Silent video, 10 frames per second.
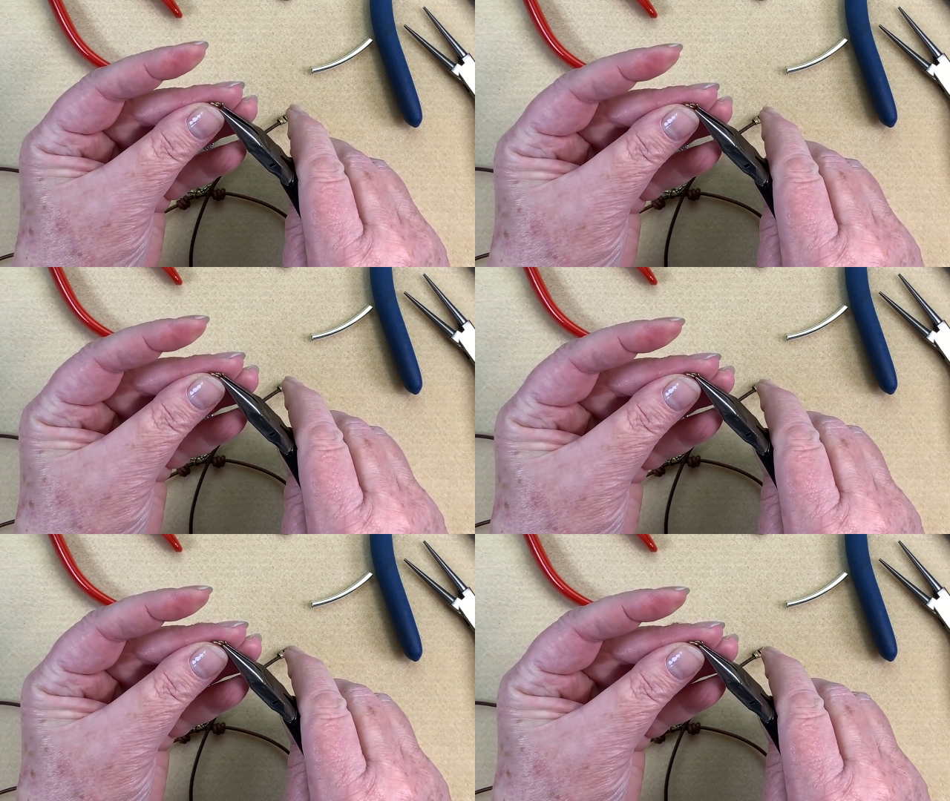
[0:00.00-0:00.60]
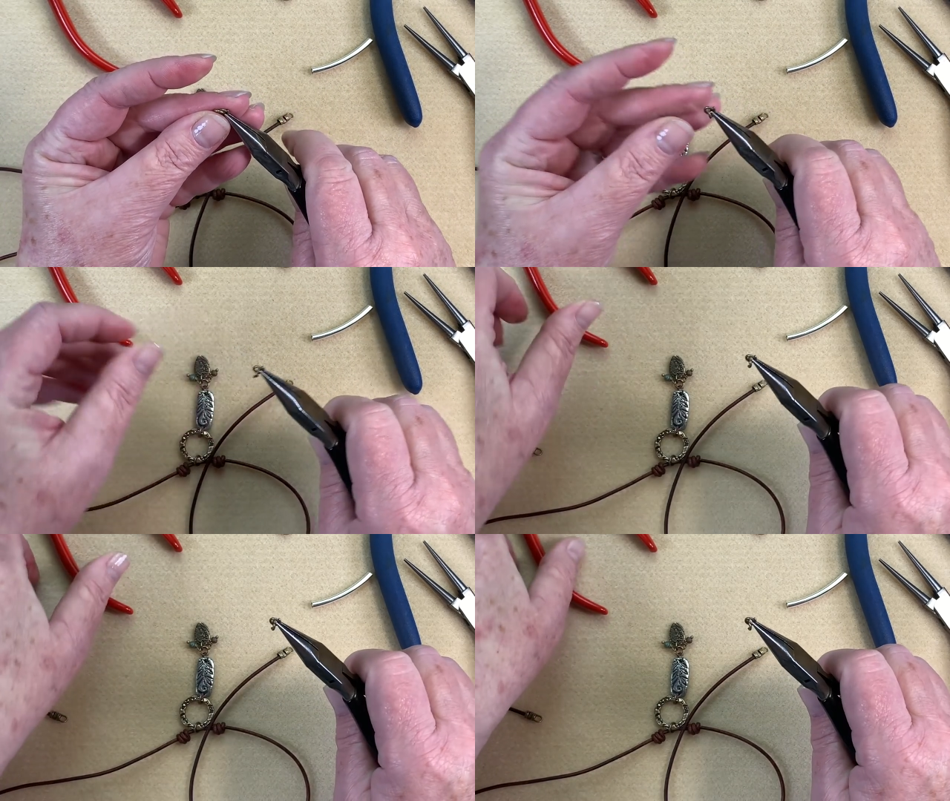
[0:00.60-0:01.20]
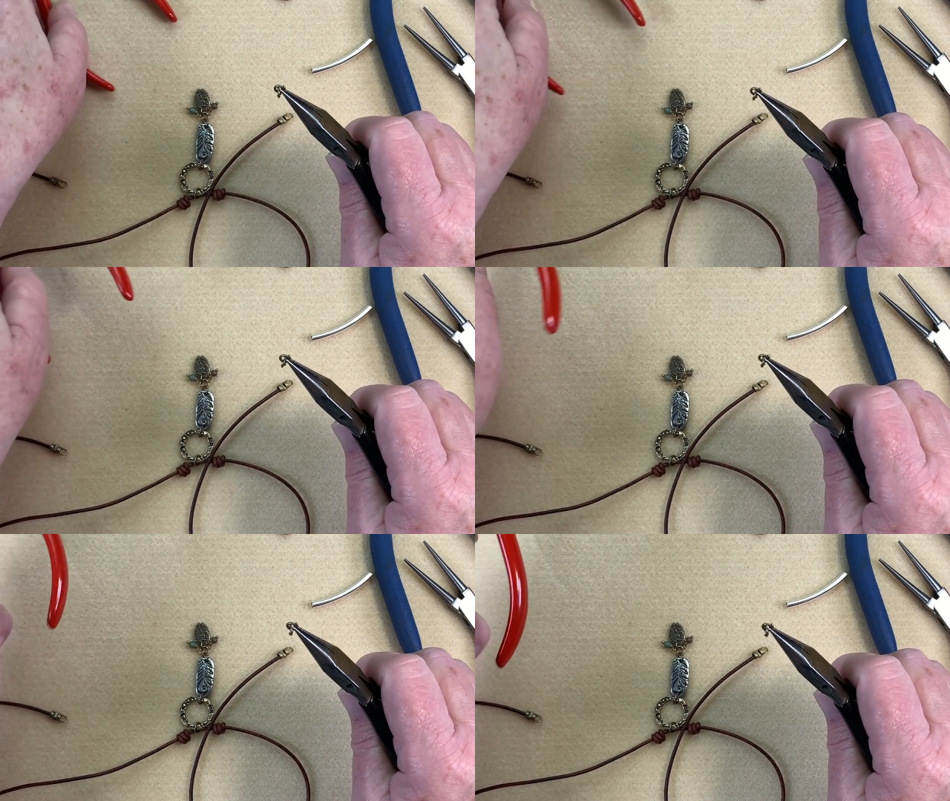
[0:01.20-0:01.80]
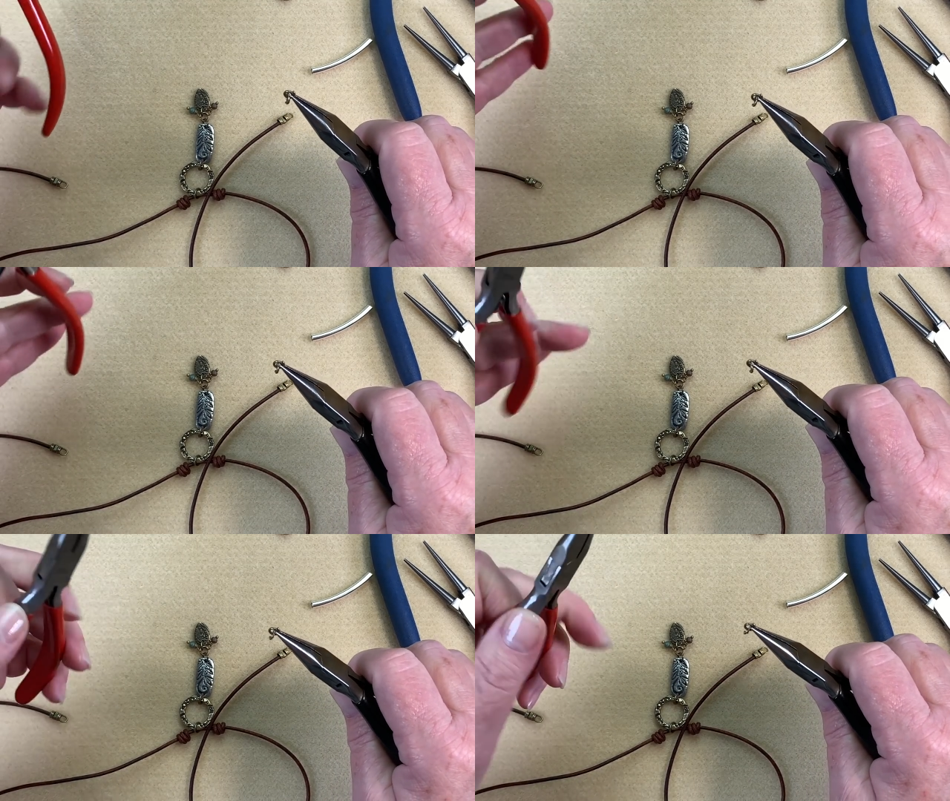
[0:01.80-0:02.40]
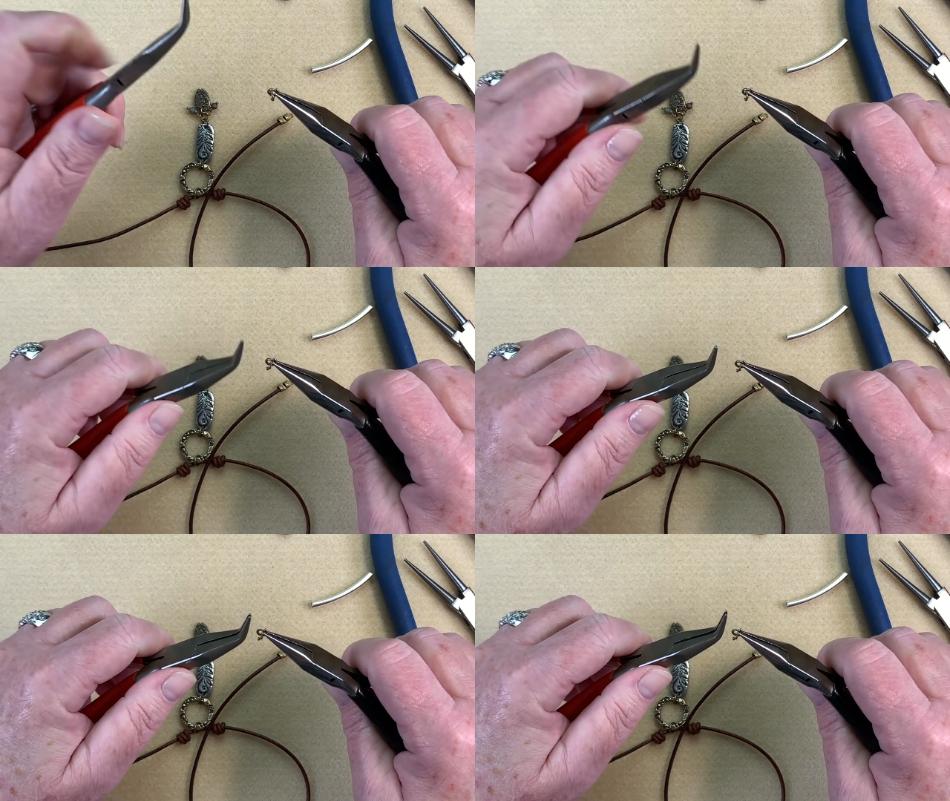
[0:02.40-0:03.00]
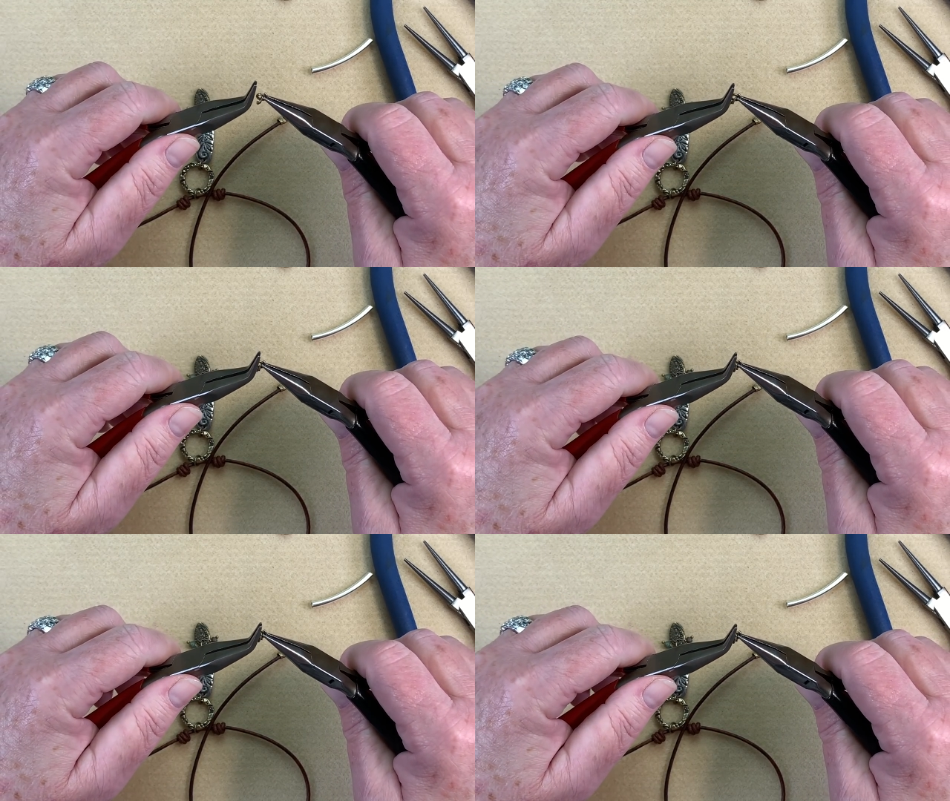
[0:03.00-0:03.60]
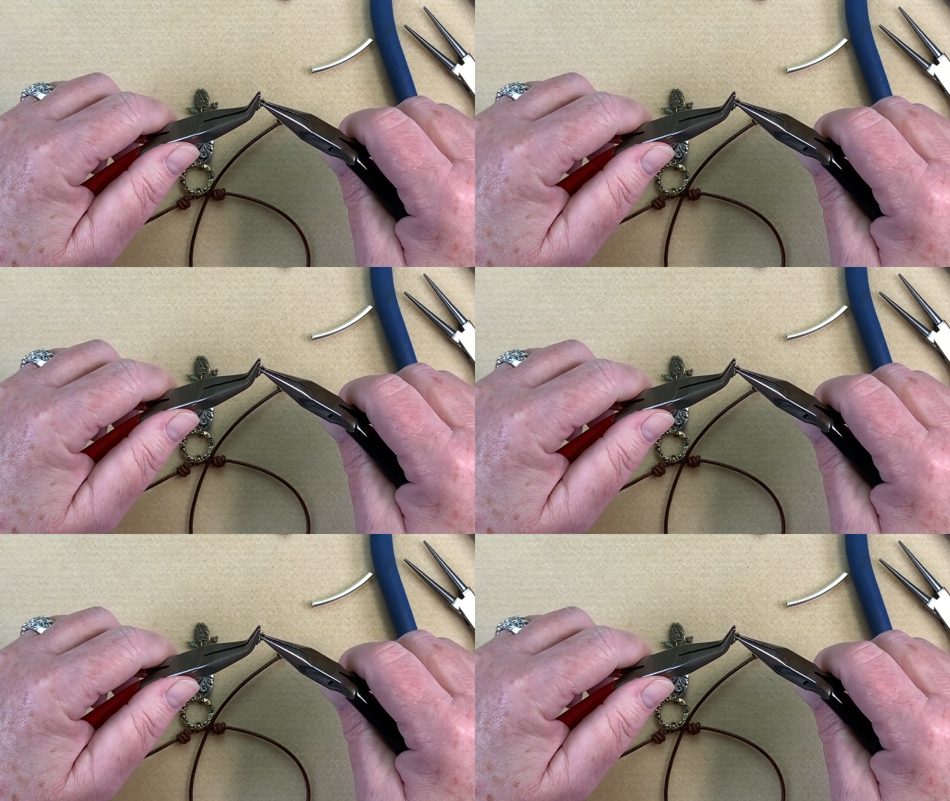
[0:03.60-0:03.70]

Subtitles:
Nobody's mouth can be seen.